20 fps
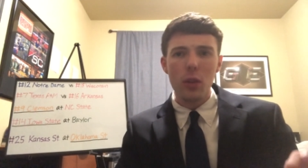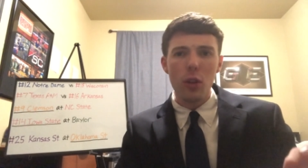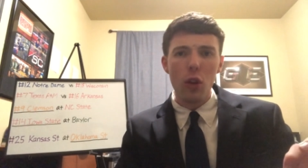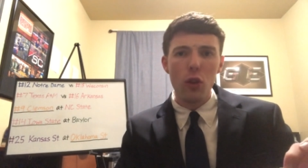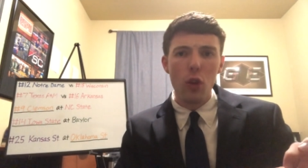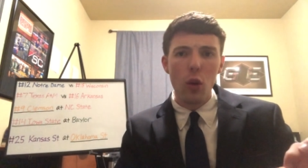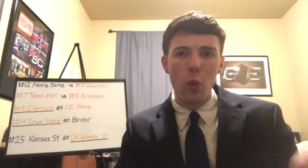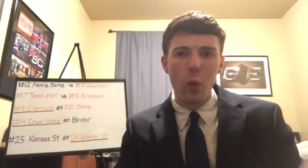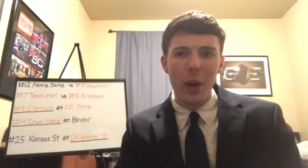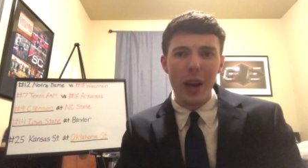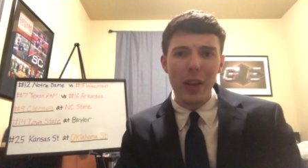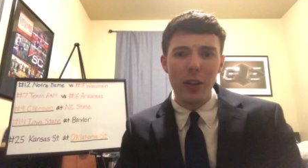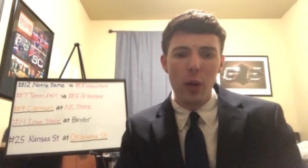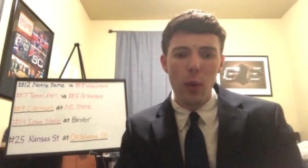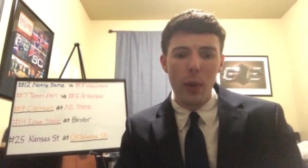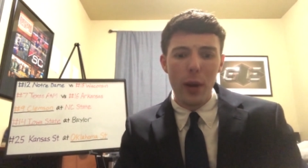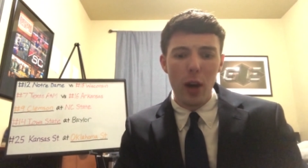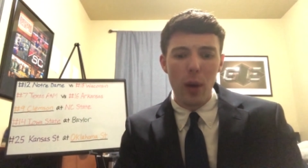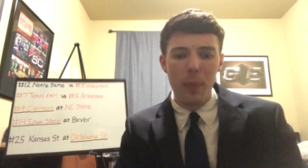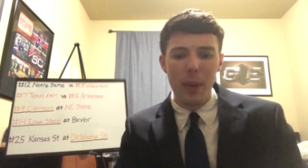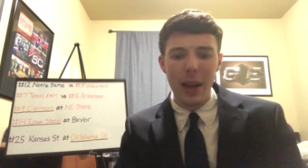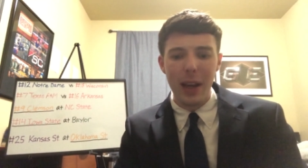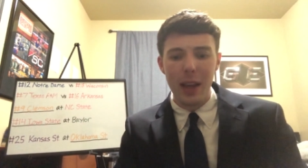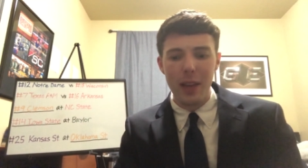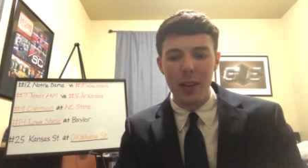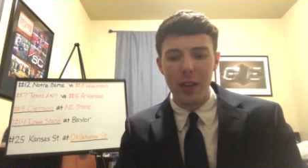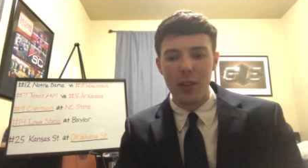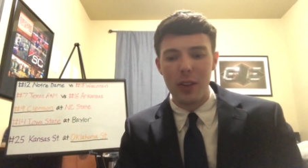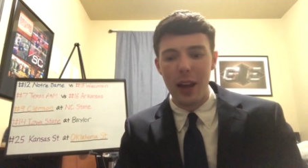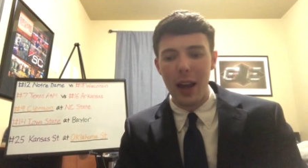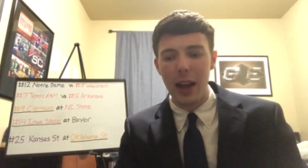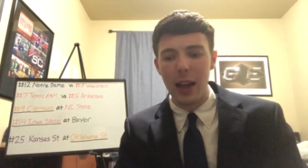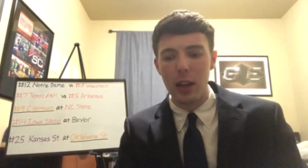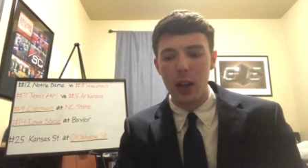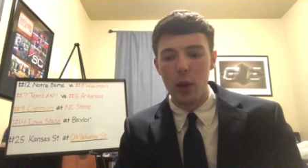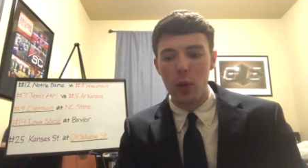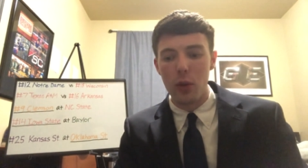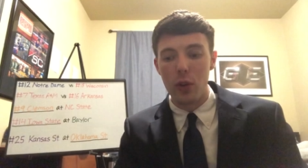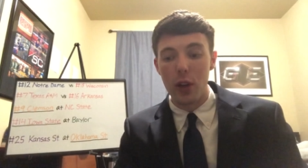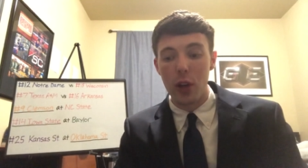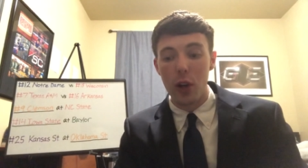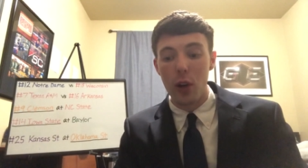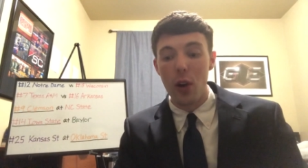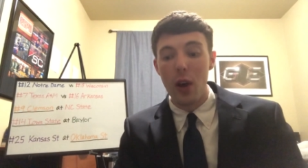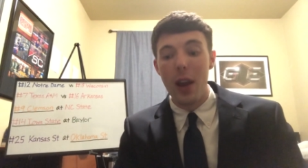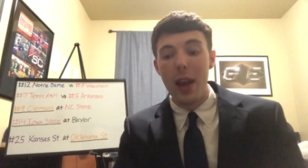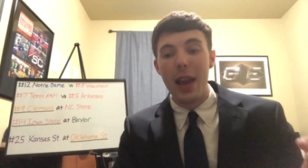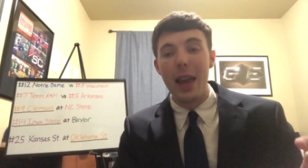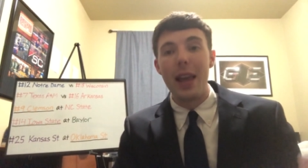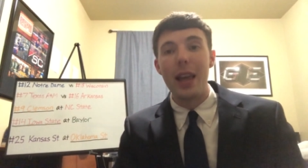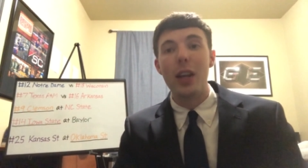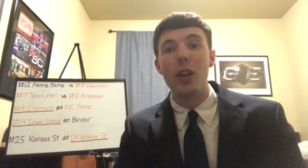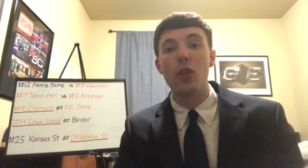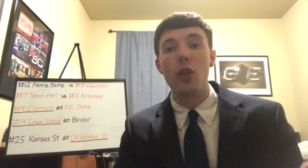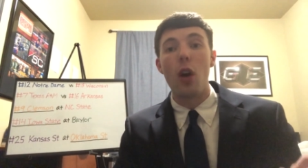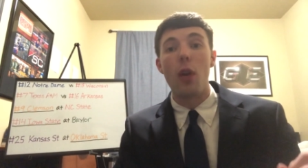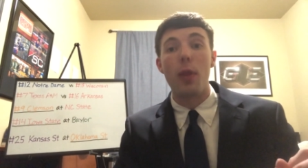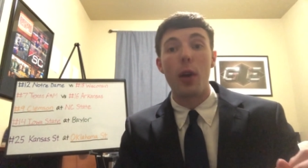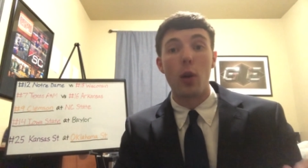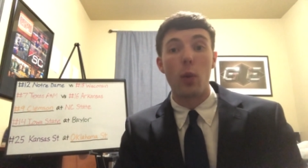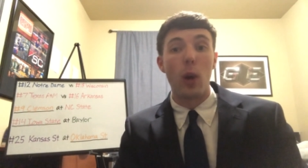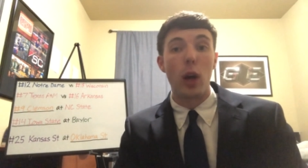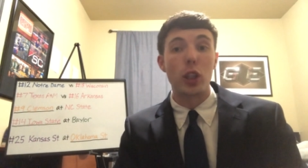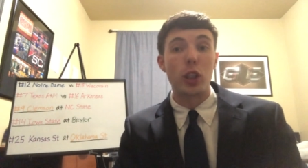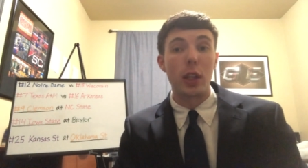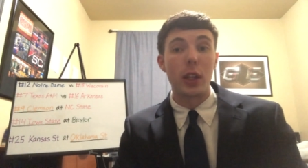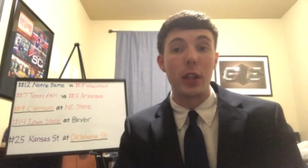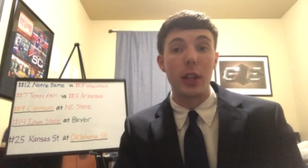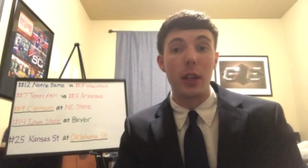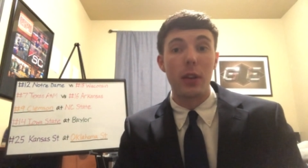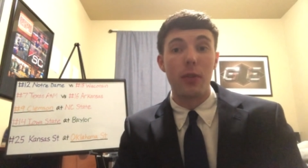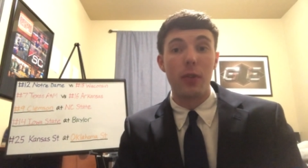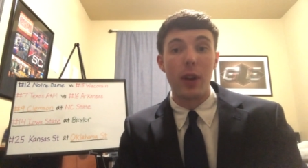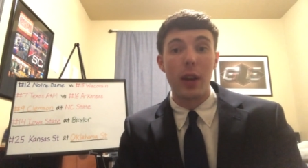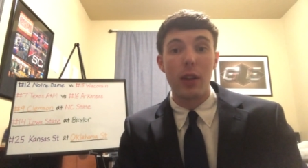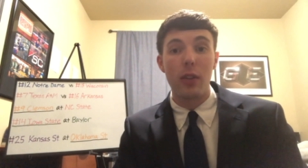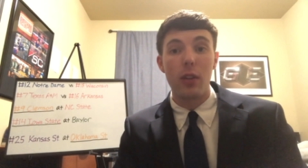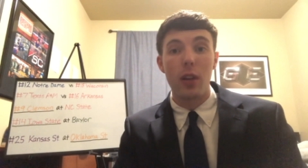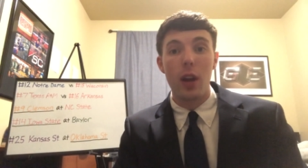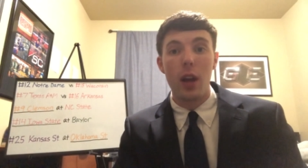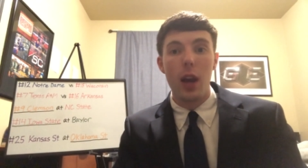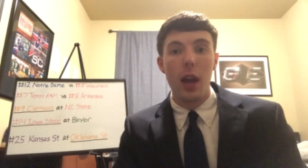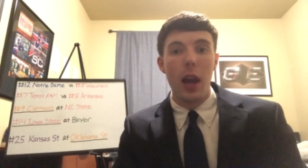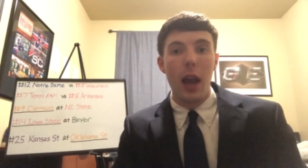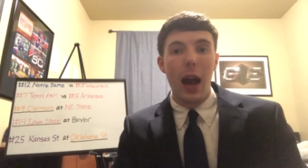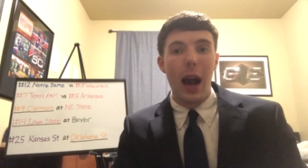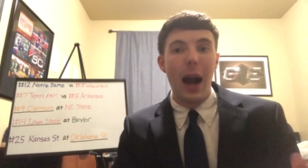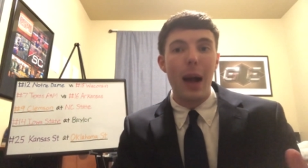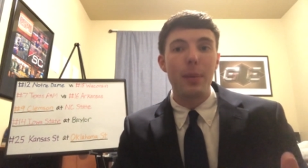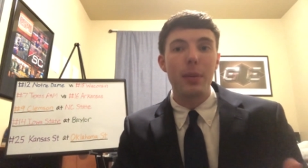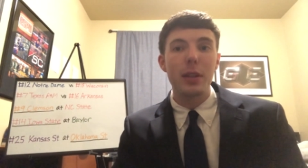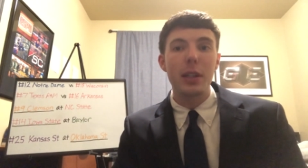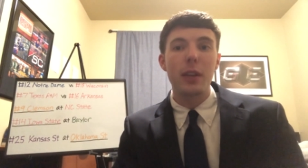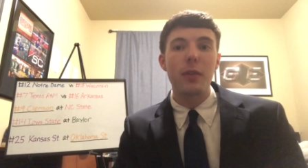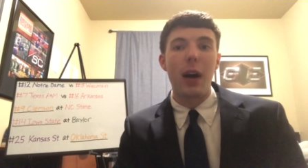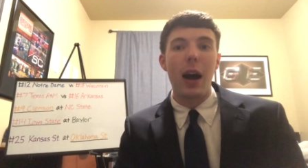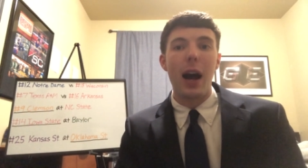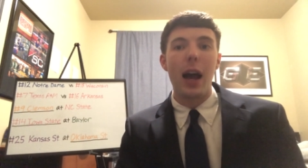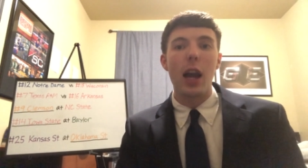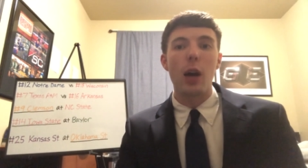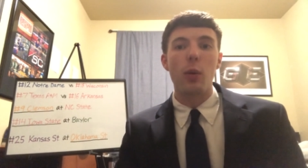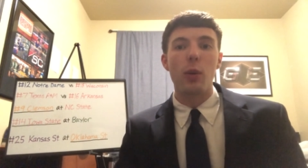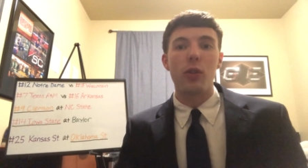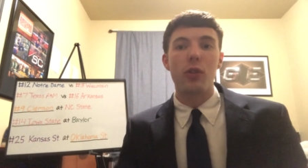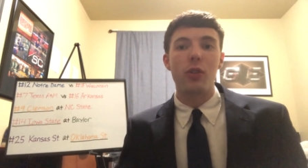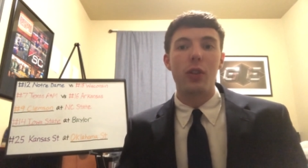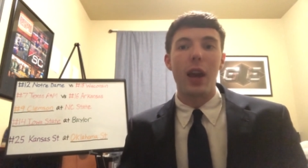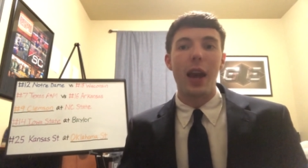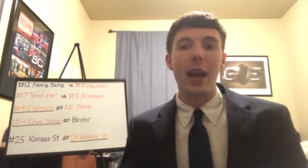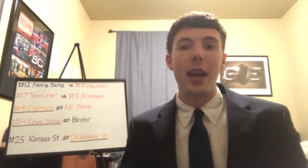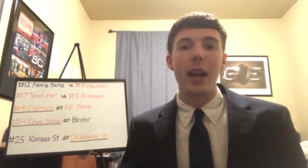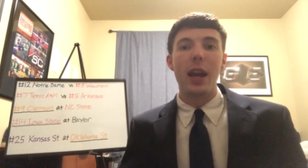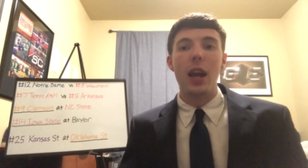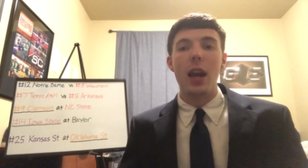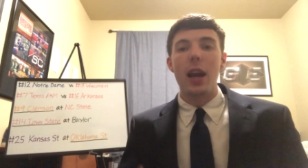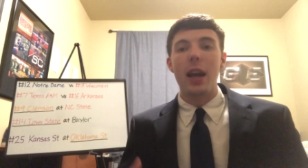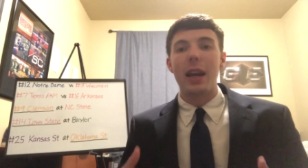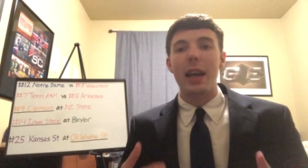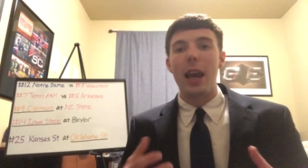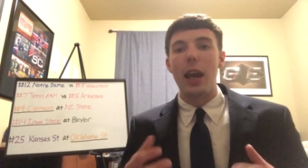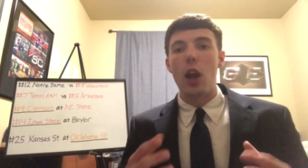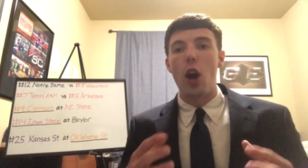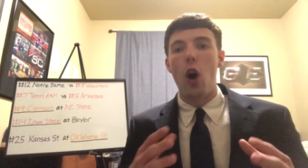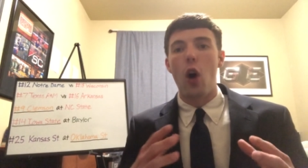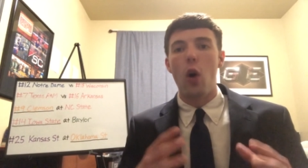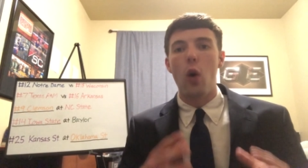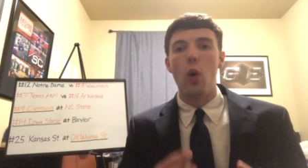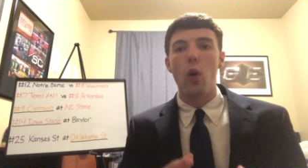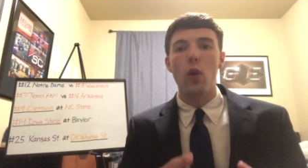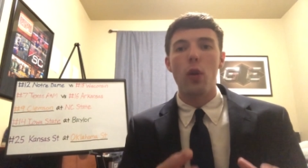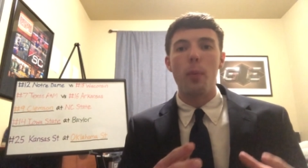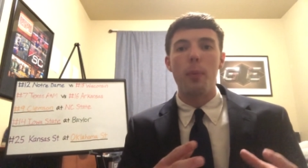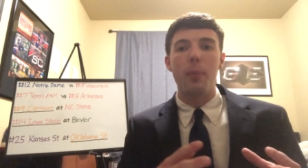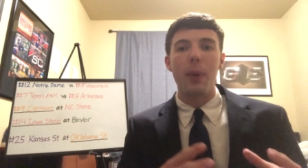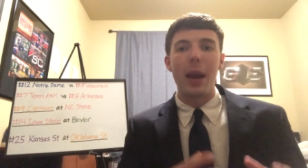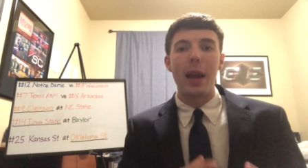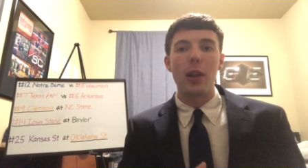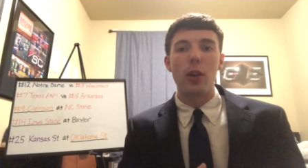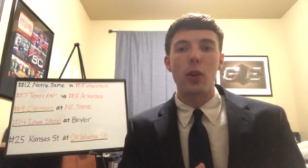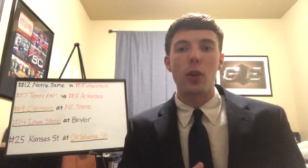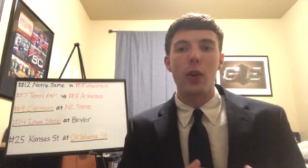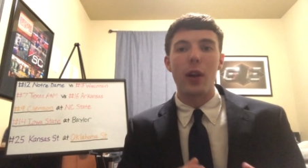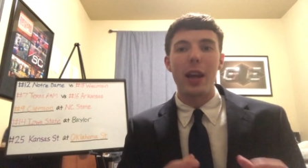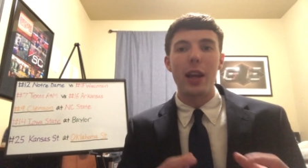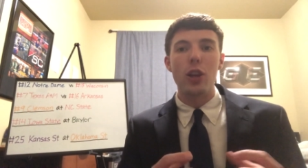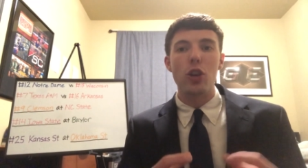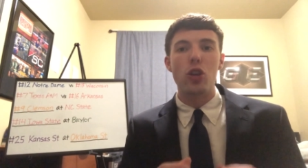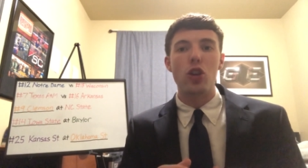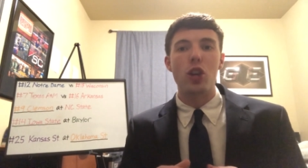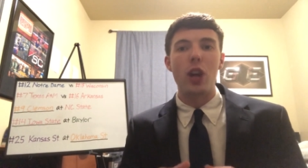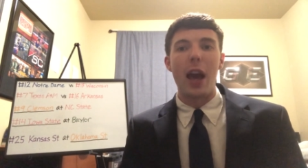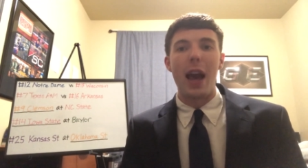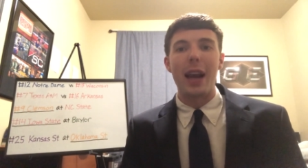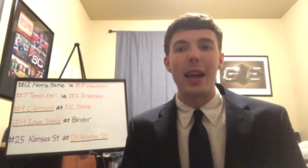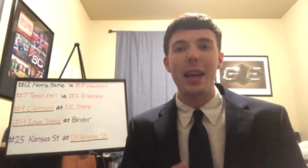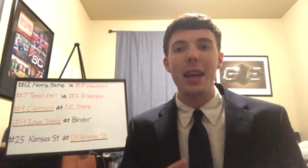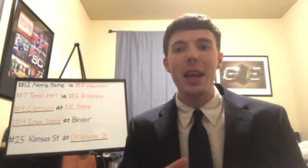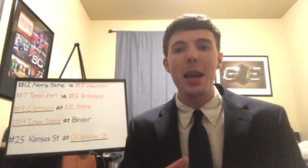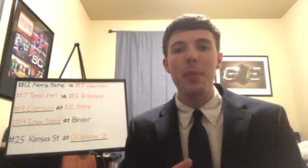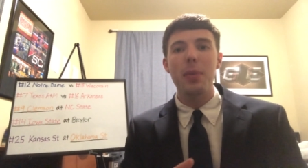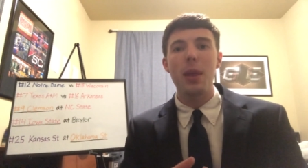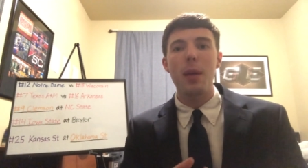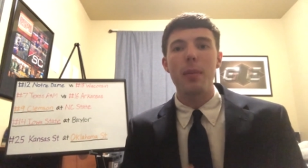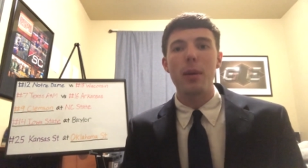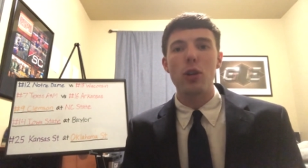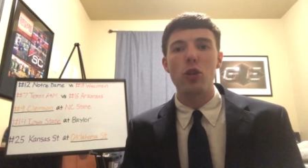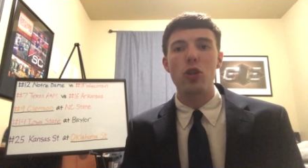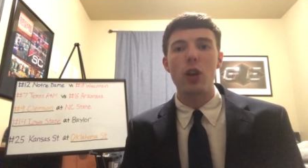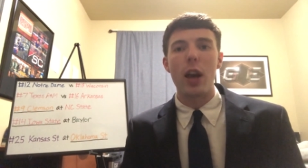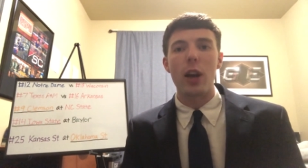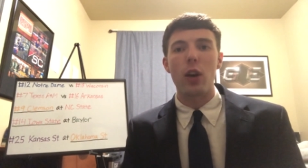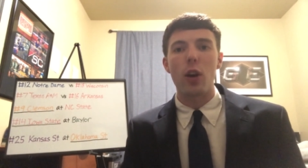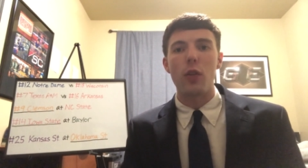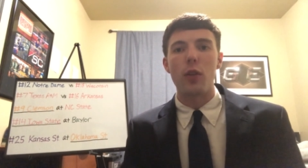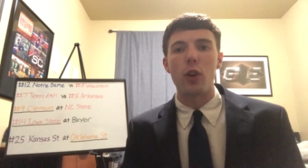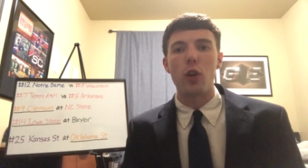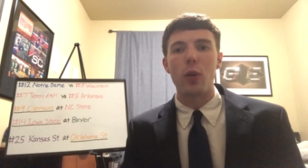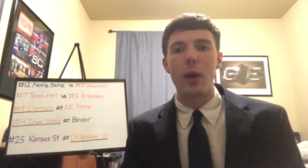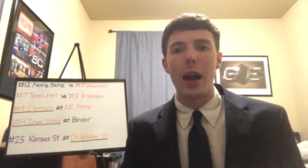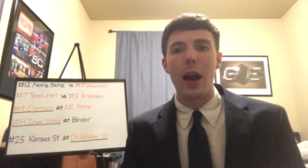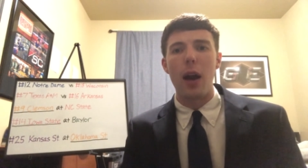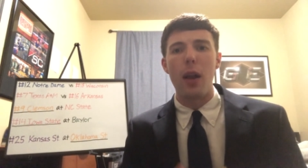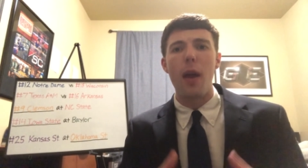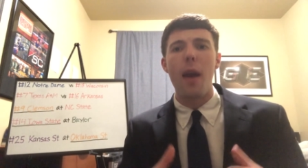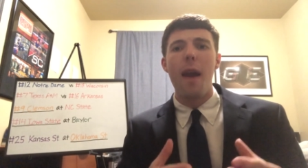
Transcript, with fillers: The reason we are picking the Cyclones here is their rushing defense. I believe Iowa State can hold Baylor in check, keep them in check on the ground,